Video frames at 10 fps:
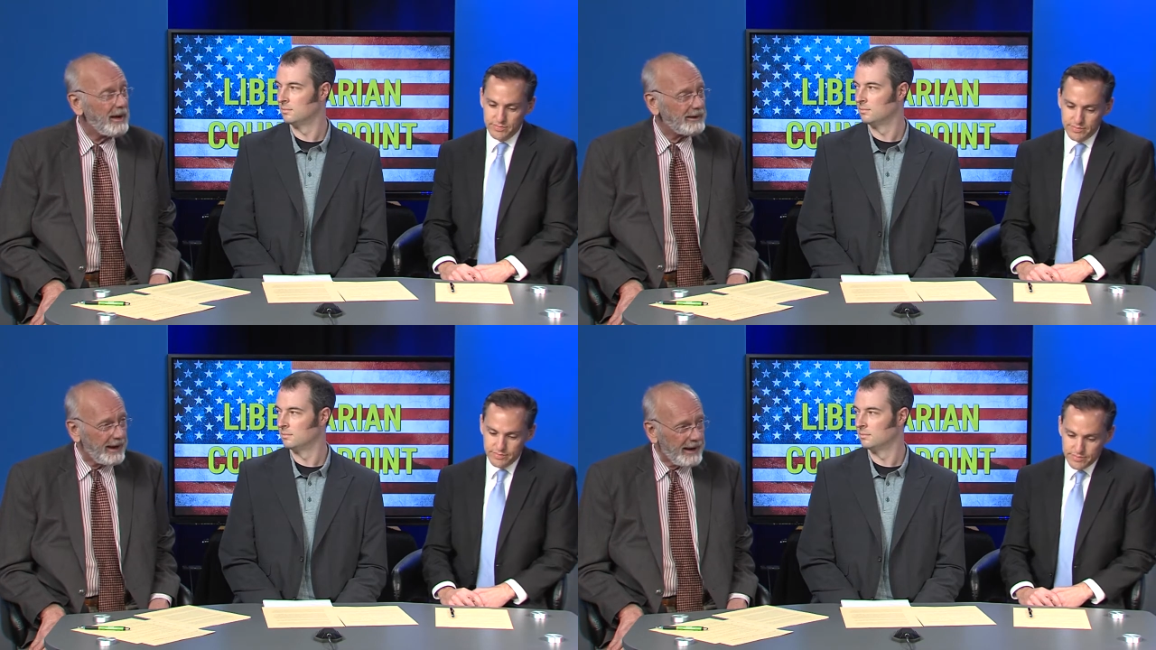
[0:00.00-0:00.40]

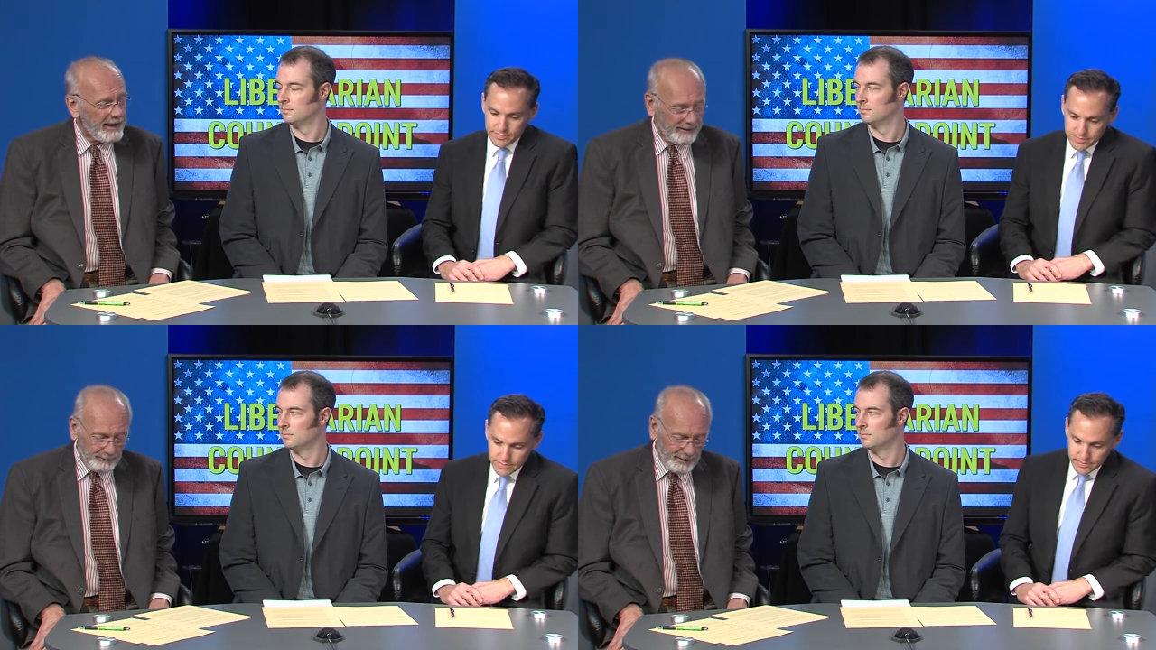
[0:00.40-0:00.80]

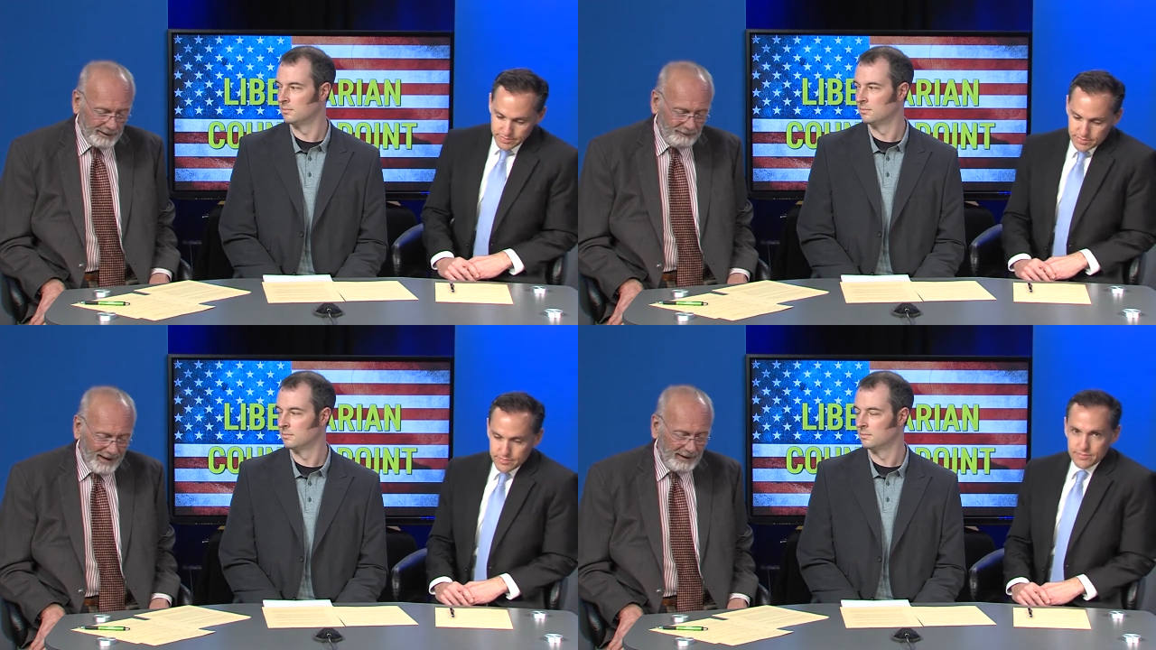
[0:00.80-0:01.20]
Speaker 1: can be a
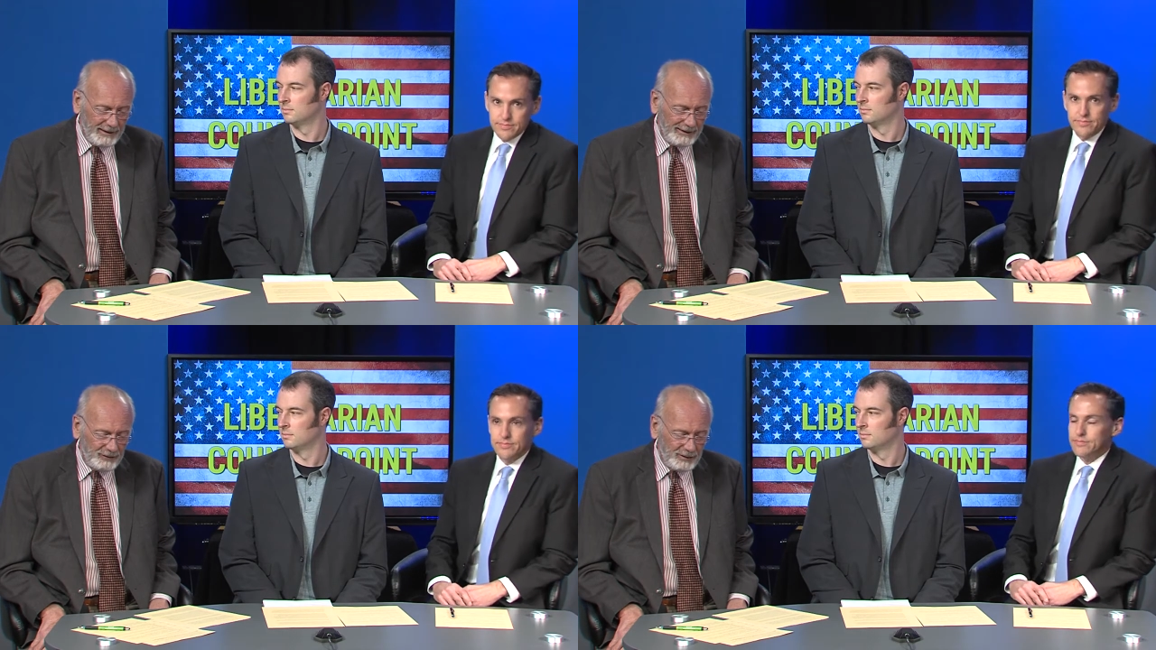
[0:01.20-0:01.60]

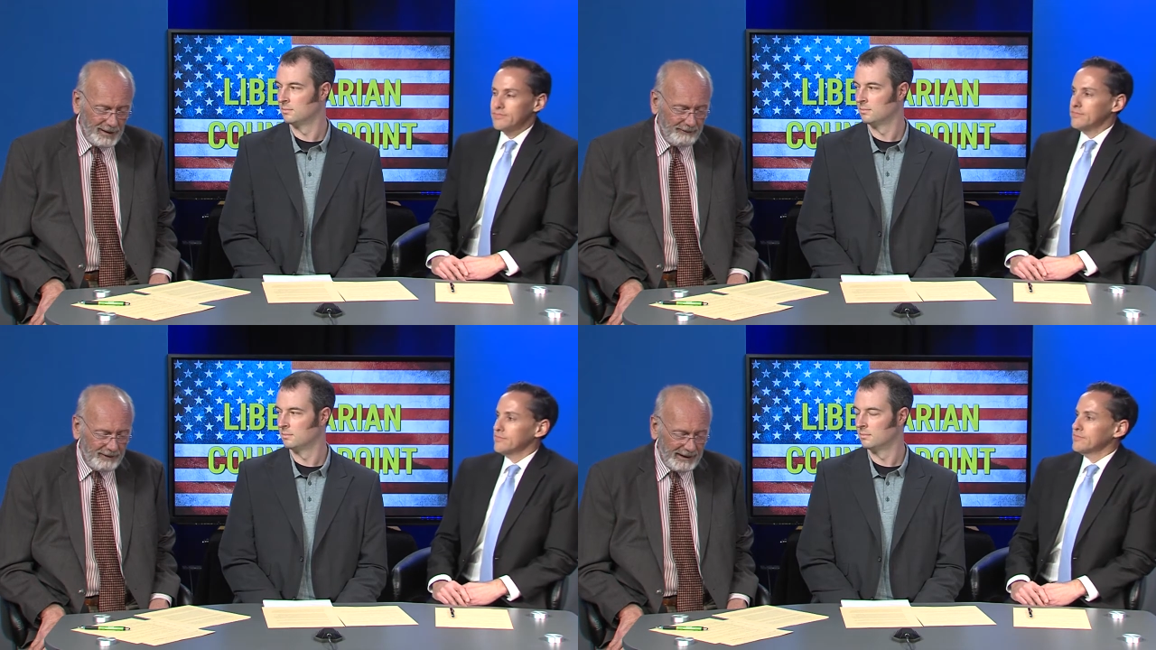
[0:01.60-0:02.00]
violation
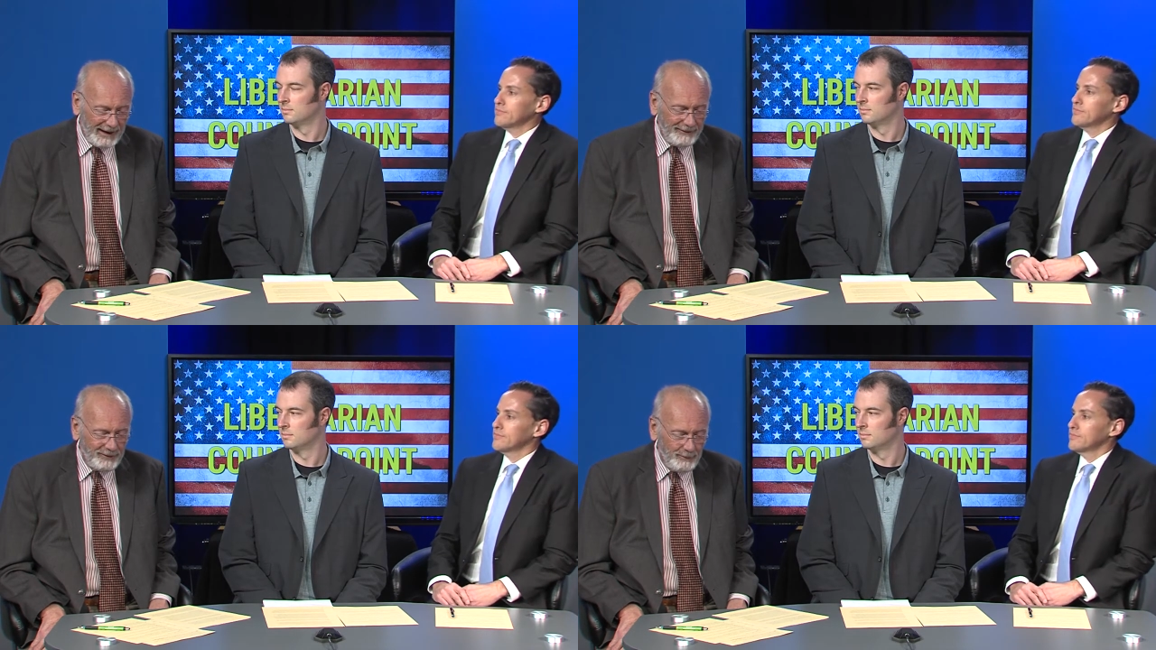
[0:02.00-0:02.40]
of the
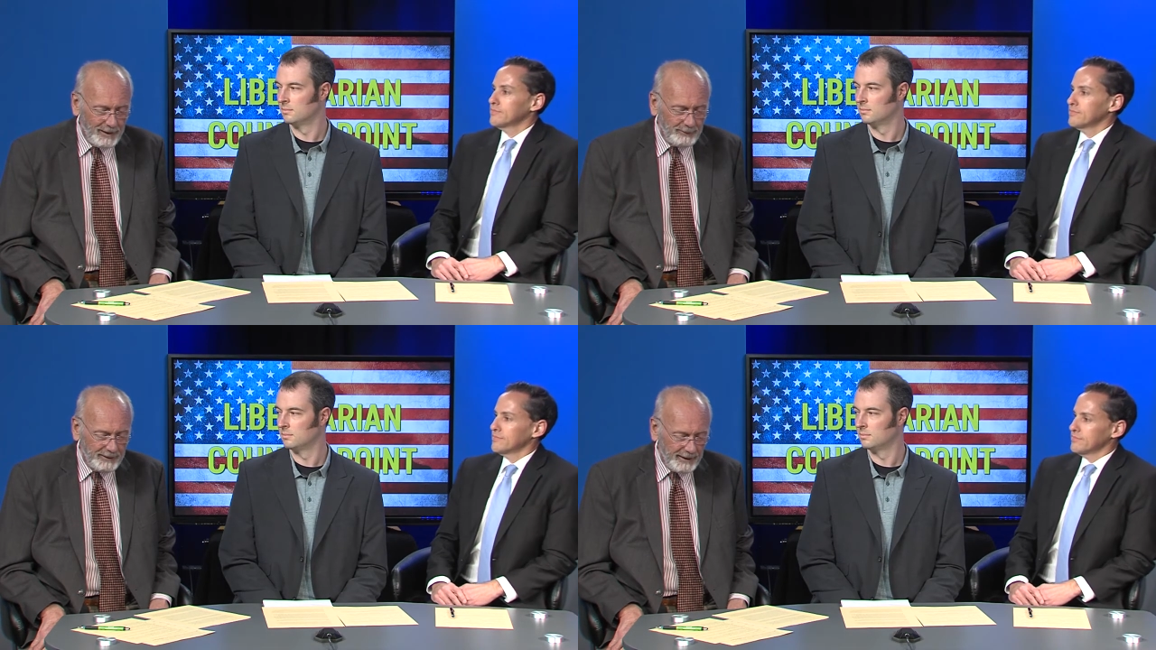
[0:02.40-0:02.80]
8th
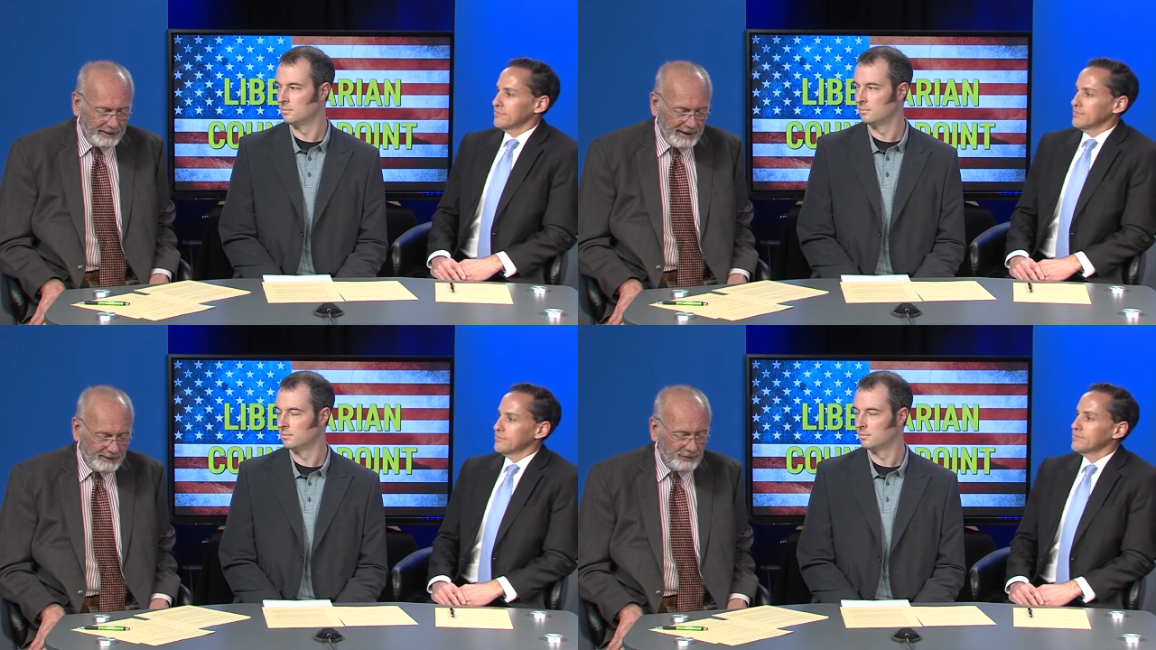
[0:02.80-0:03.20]
Amendment
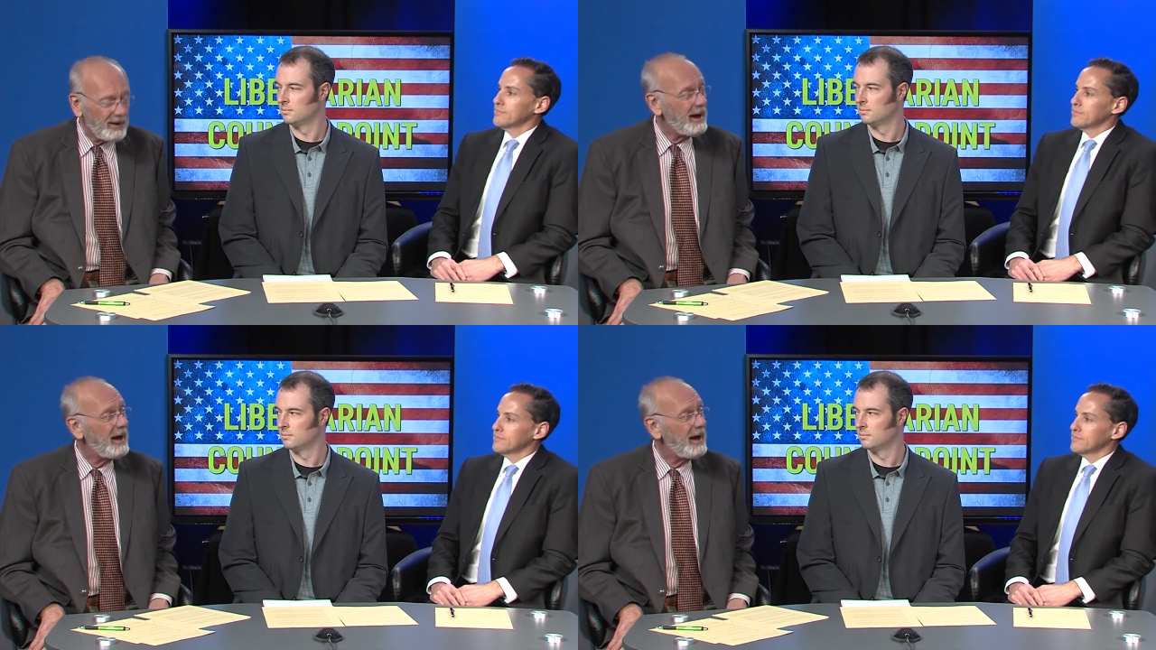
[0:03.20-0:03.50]
against